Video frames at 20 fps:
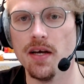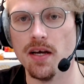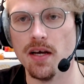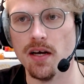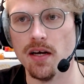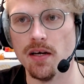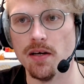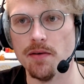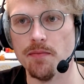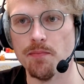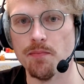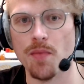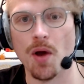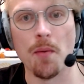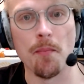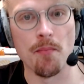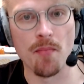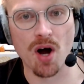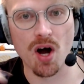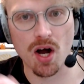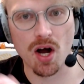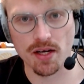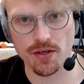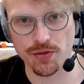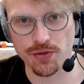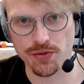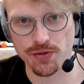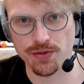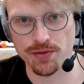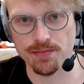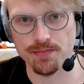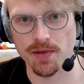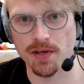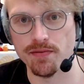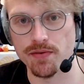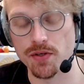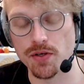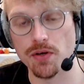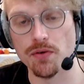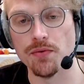moss.
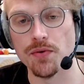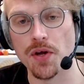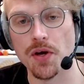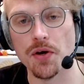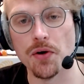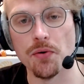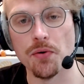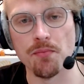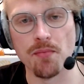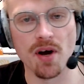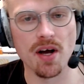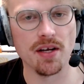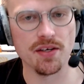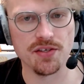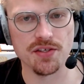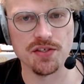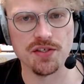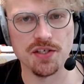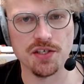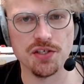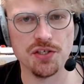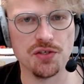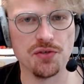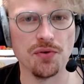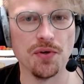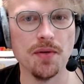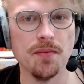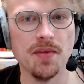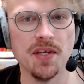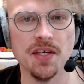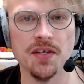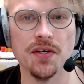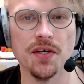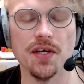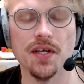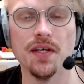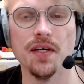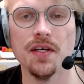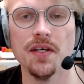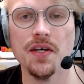If you don't know, moss is extremely
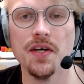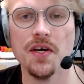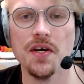good